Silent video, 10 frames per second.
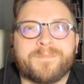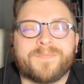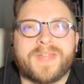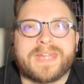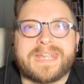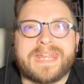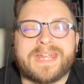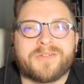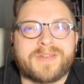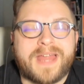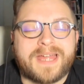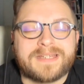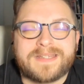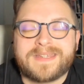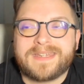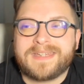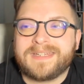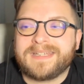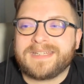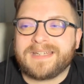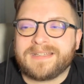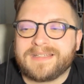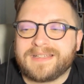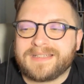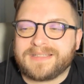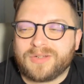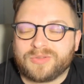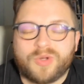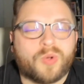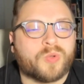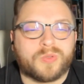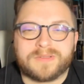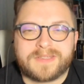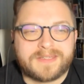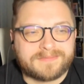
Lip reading: like internet gold